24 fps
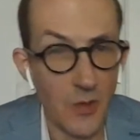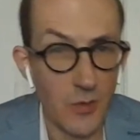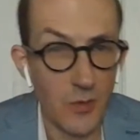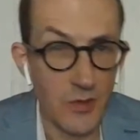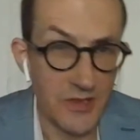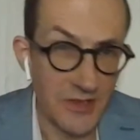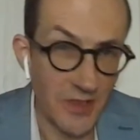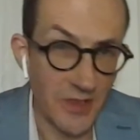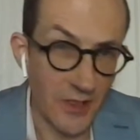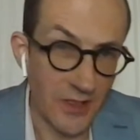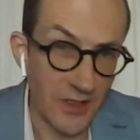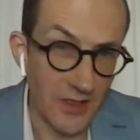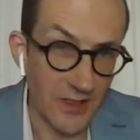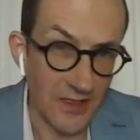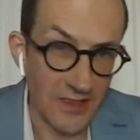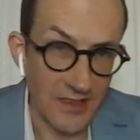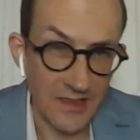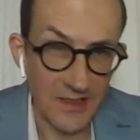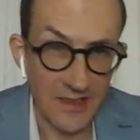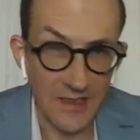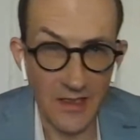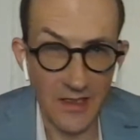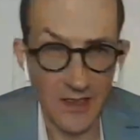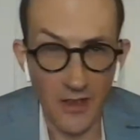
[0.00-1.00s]
We're starting to
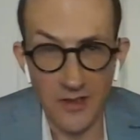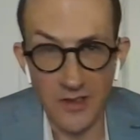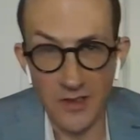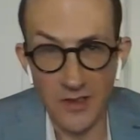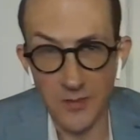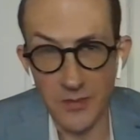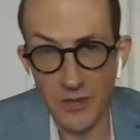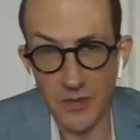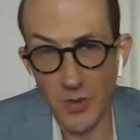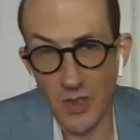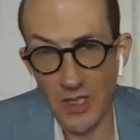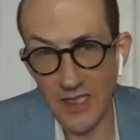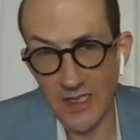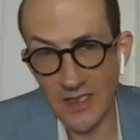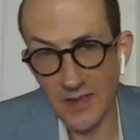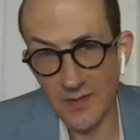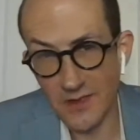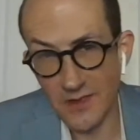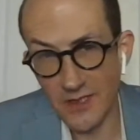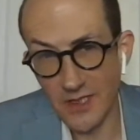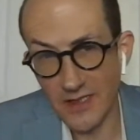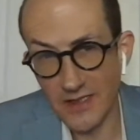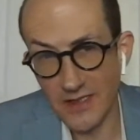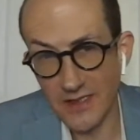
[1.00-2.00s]
see RWI
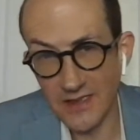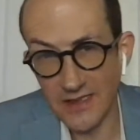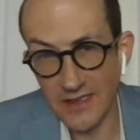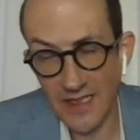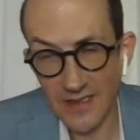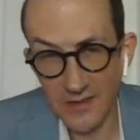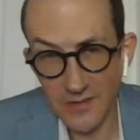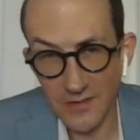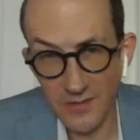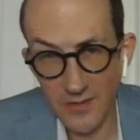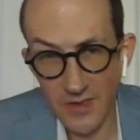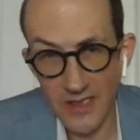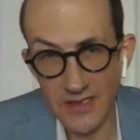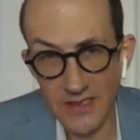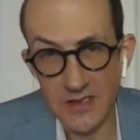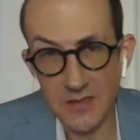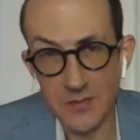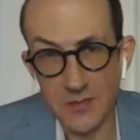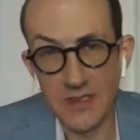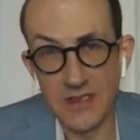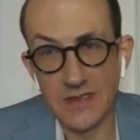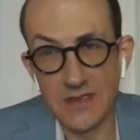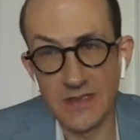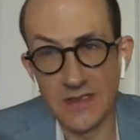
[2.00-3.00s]
even on debt
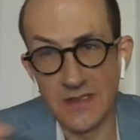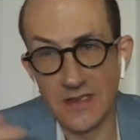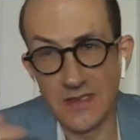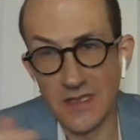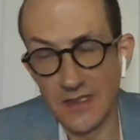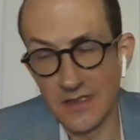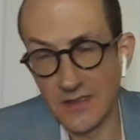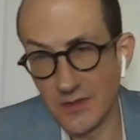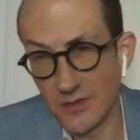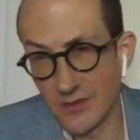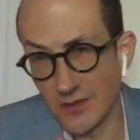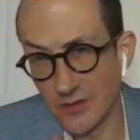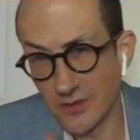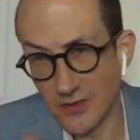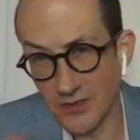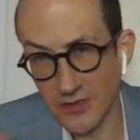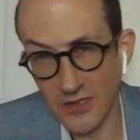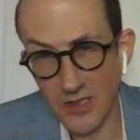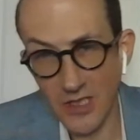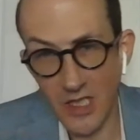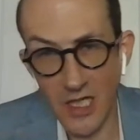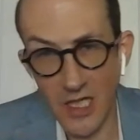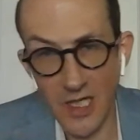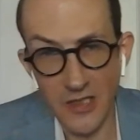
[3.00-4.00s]
investments, on
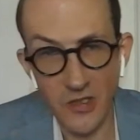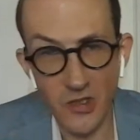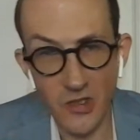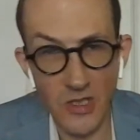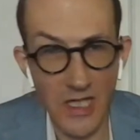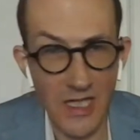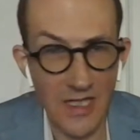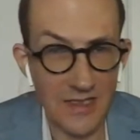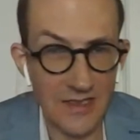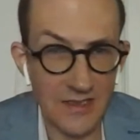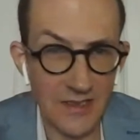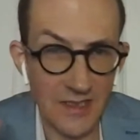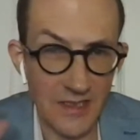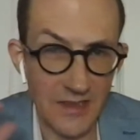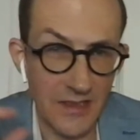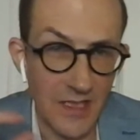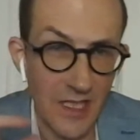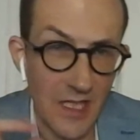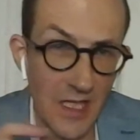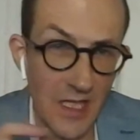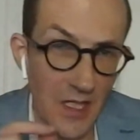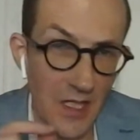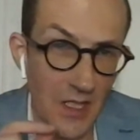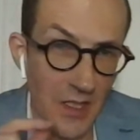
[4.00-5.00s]
just contracts,
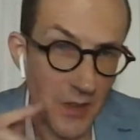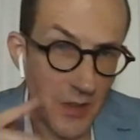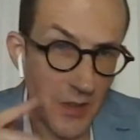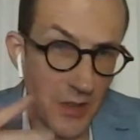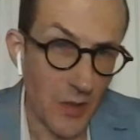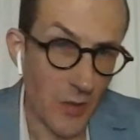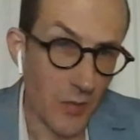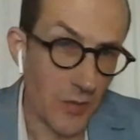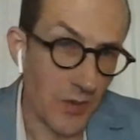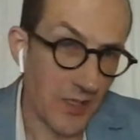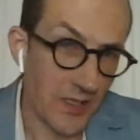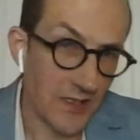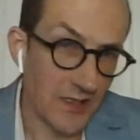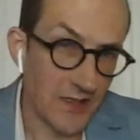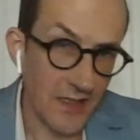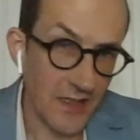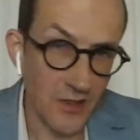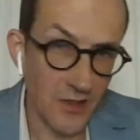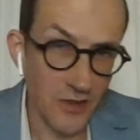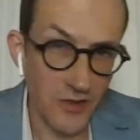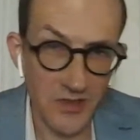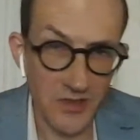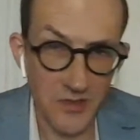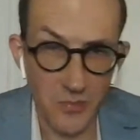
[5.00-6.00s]
on let's
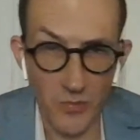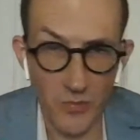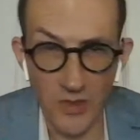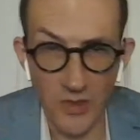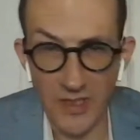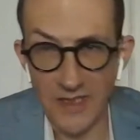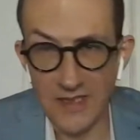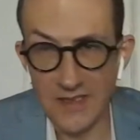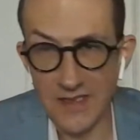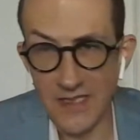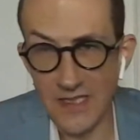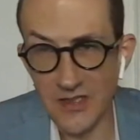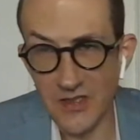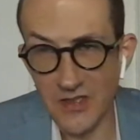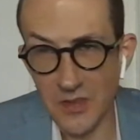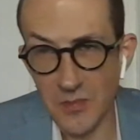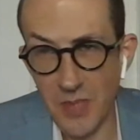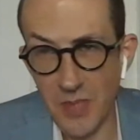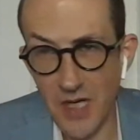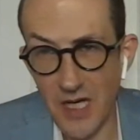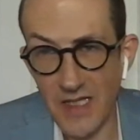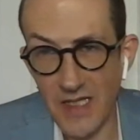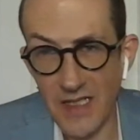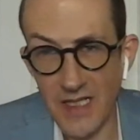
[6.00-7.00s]
say you're just really
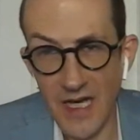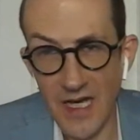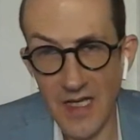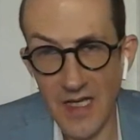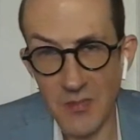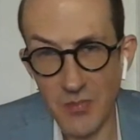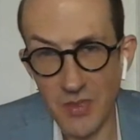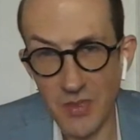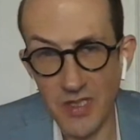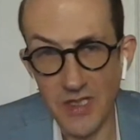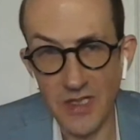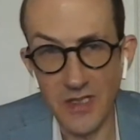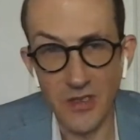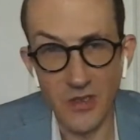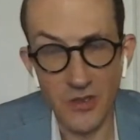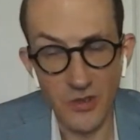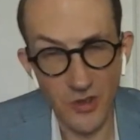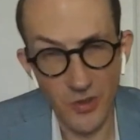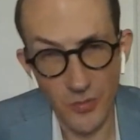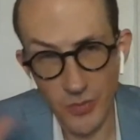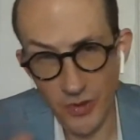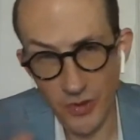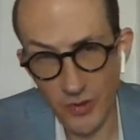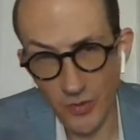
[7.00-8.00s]
essentially buying IP.
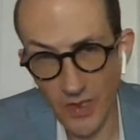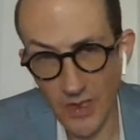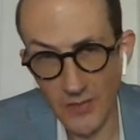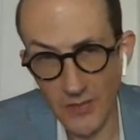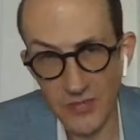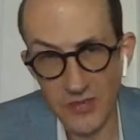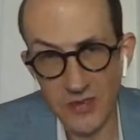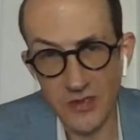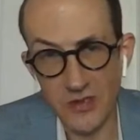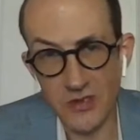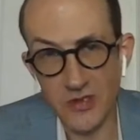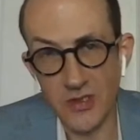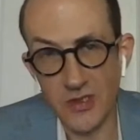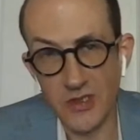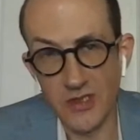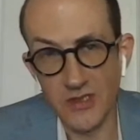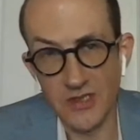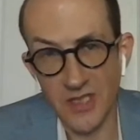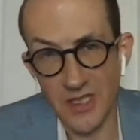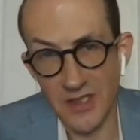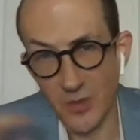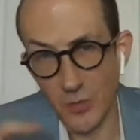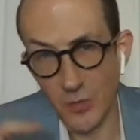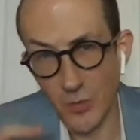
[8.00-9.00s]
Could you put reps
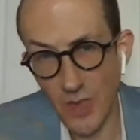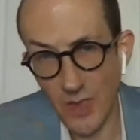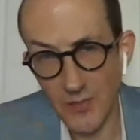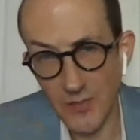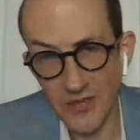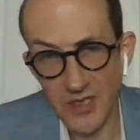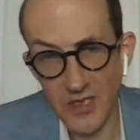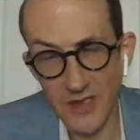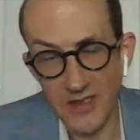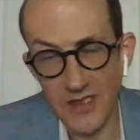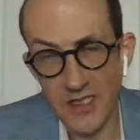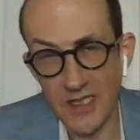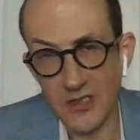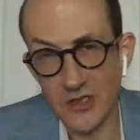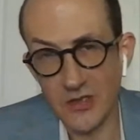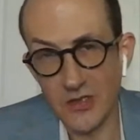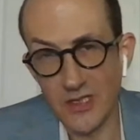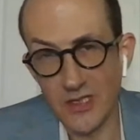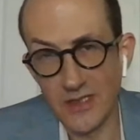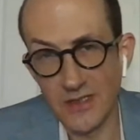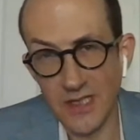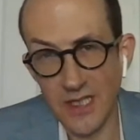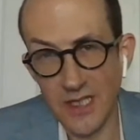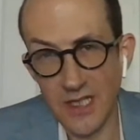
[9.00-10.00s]
insurance on the reps on that
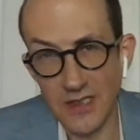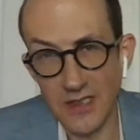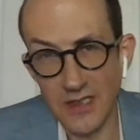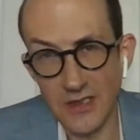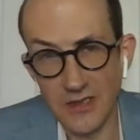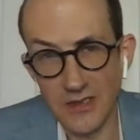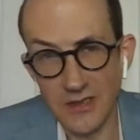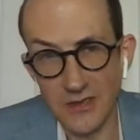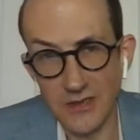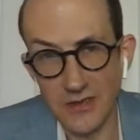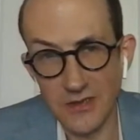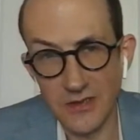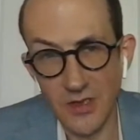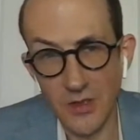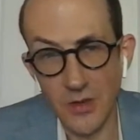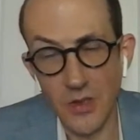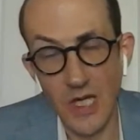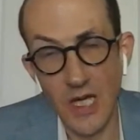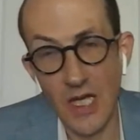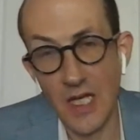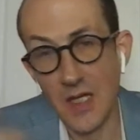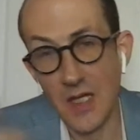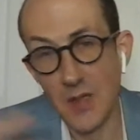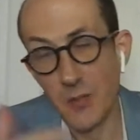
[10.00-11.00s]
transaction?
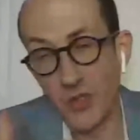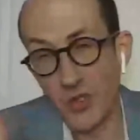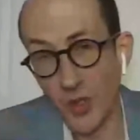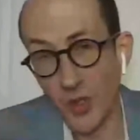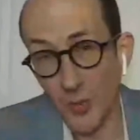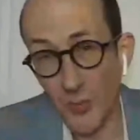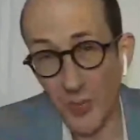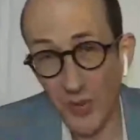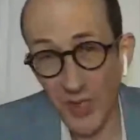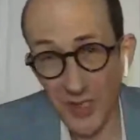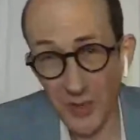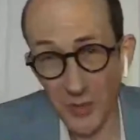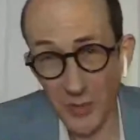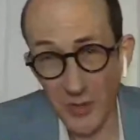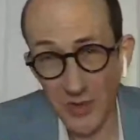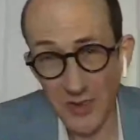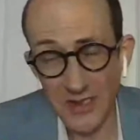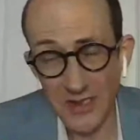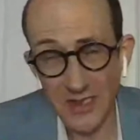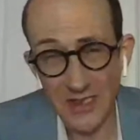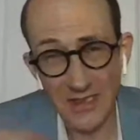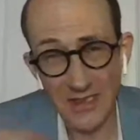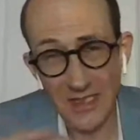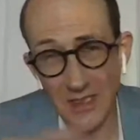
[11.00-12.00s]
So pure play
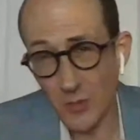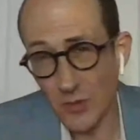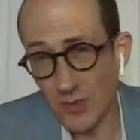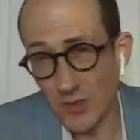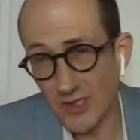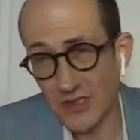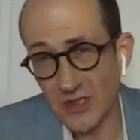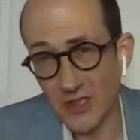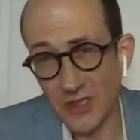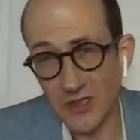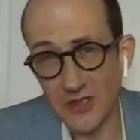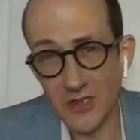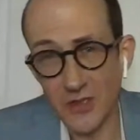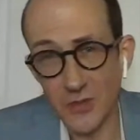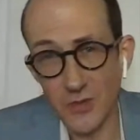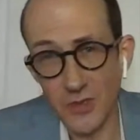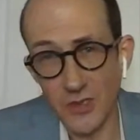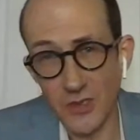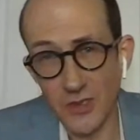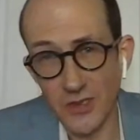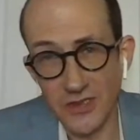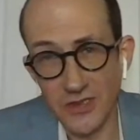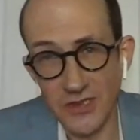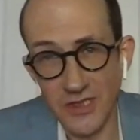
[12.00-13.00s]
real estate, where it's just a
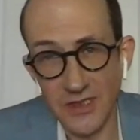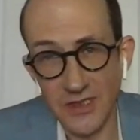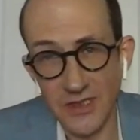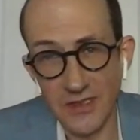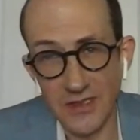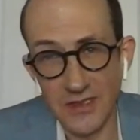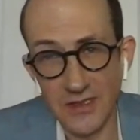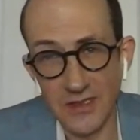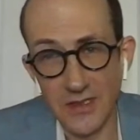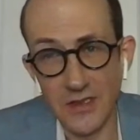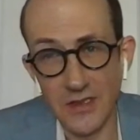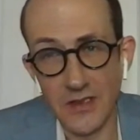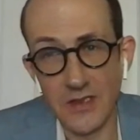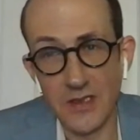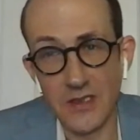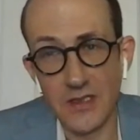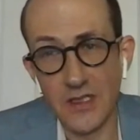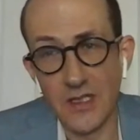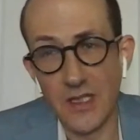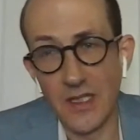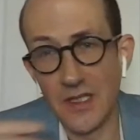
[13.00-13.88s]
real estate deal.